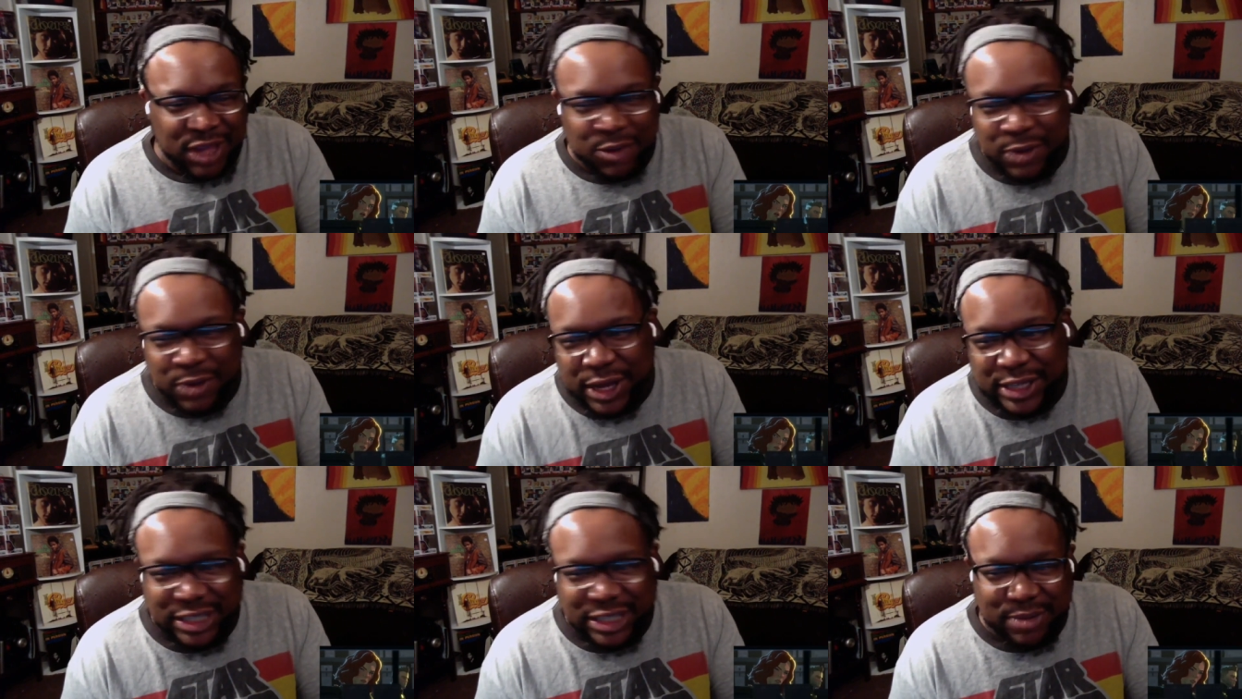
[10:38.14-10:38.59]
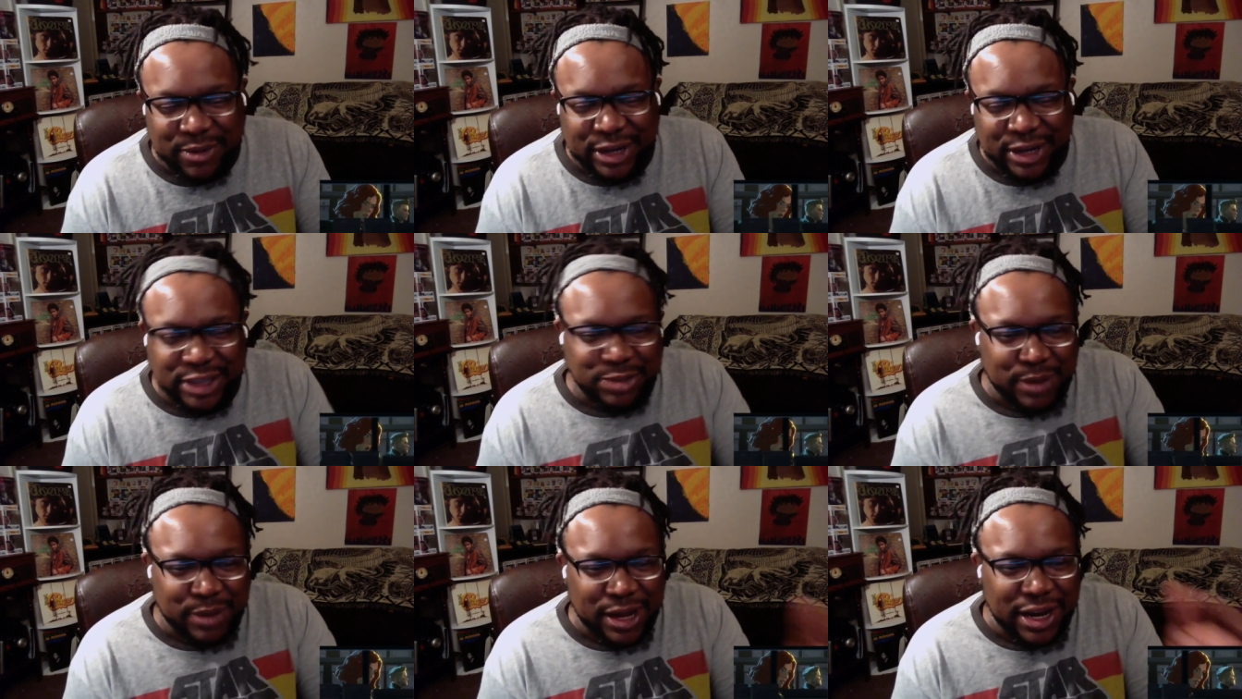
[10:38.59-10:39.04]
we get someone else
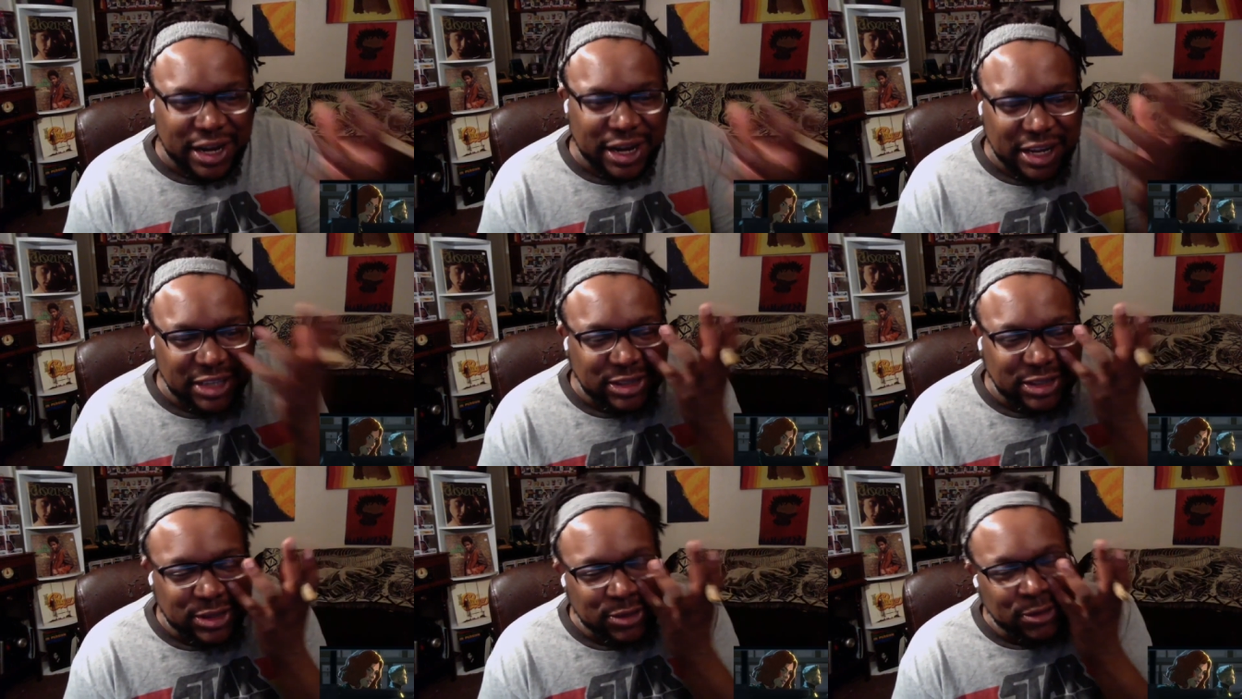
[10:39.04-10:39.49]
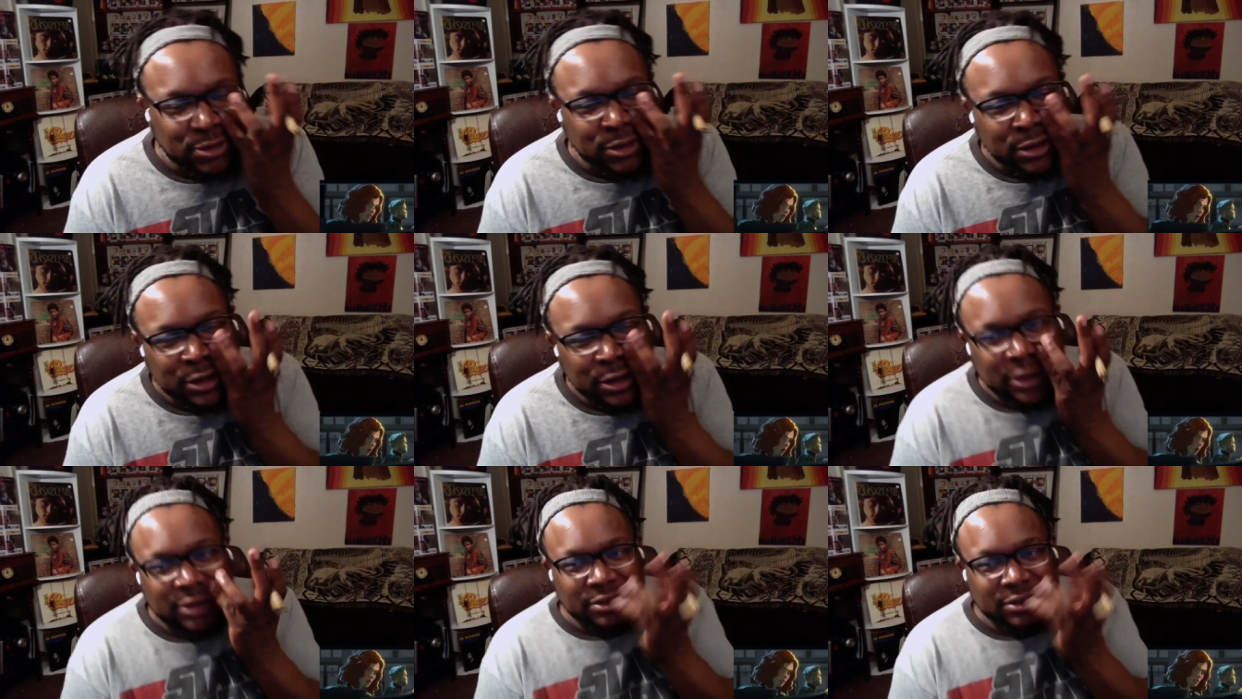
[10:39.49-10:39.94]
better than these two?
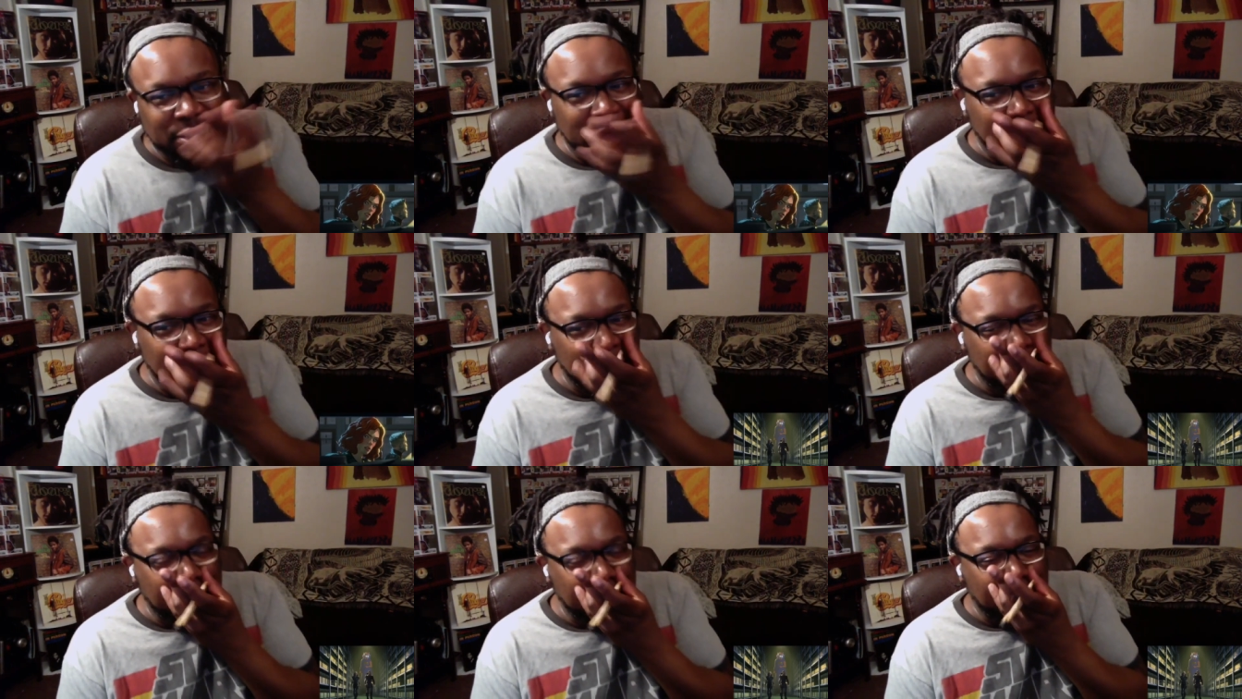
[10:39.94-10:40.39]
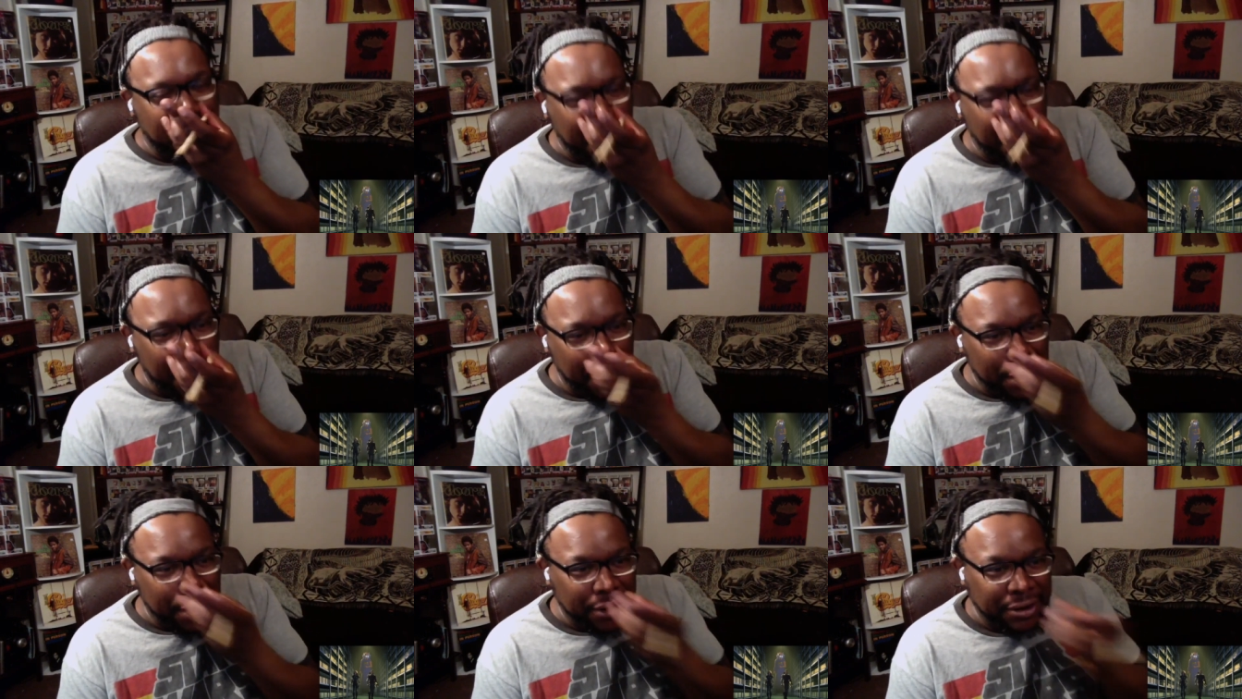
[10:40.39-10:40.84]

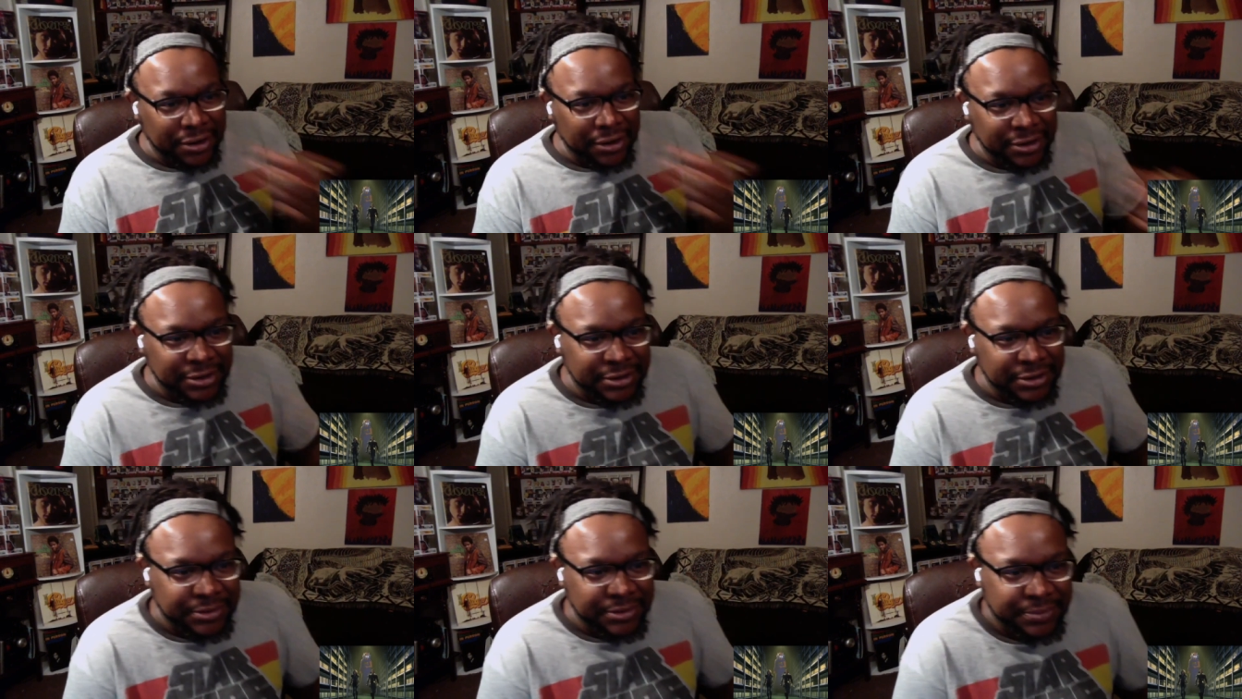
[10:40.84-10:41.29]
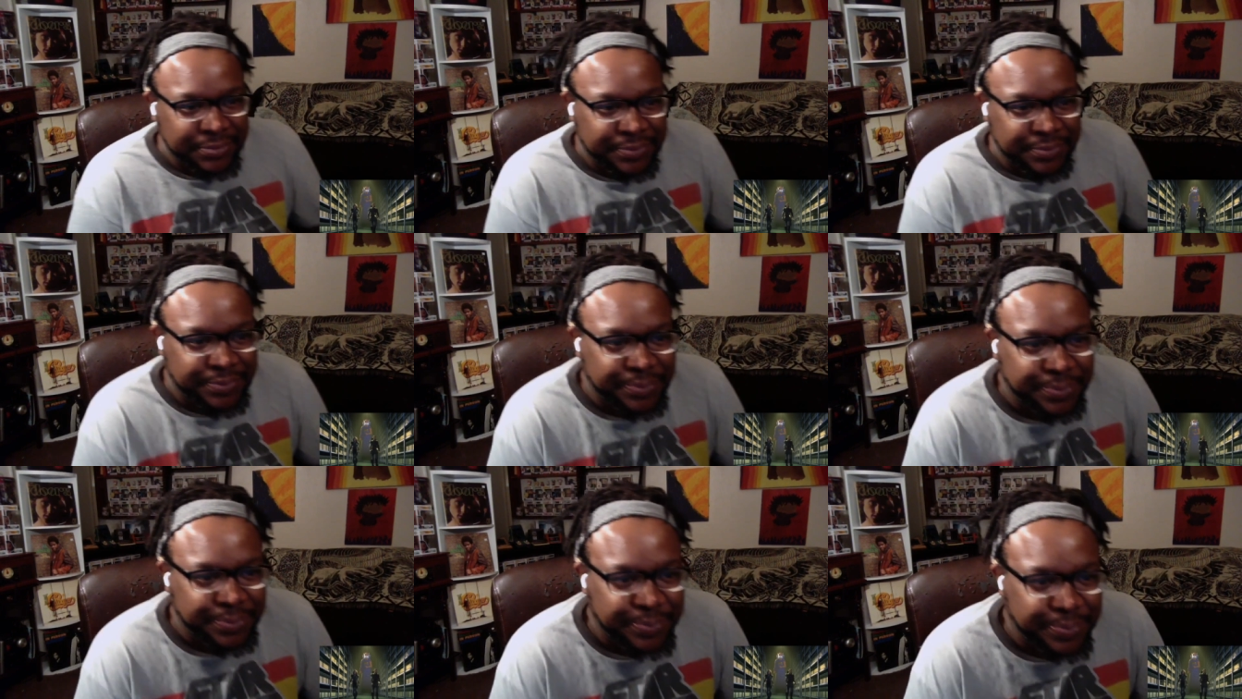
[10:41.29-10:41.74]
and it
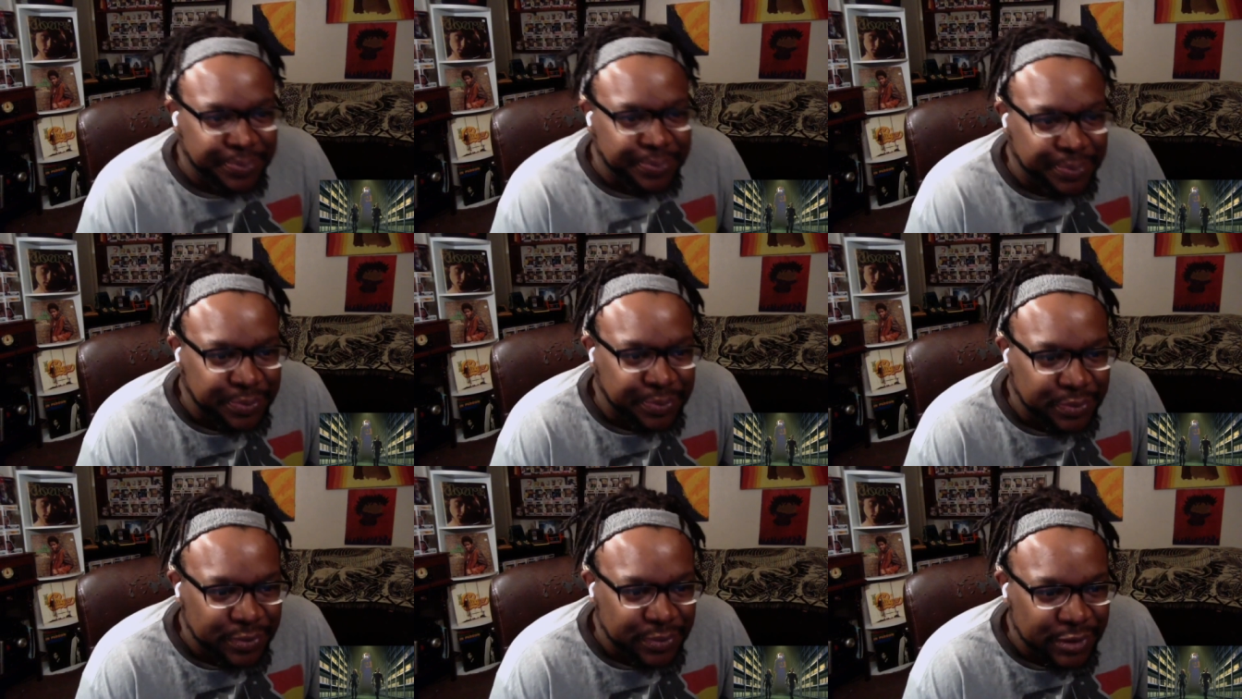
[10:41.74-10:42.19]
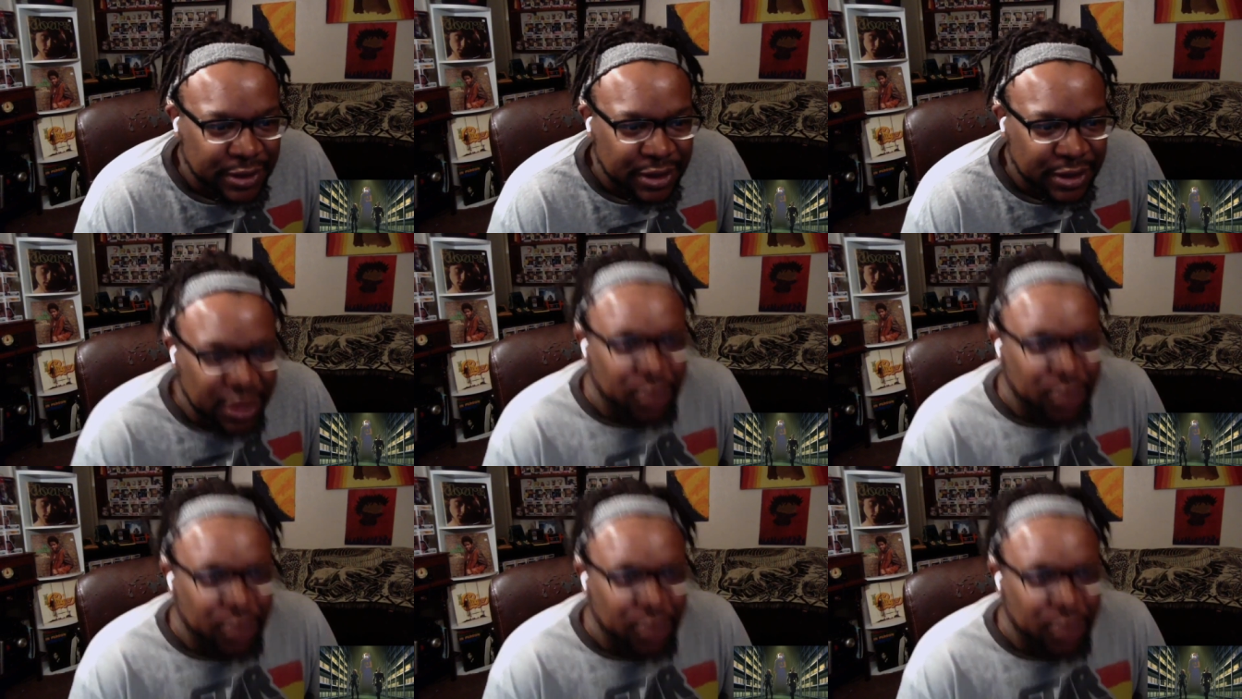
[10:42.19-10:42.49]
never dies. The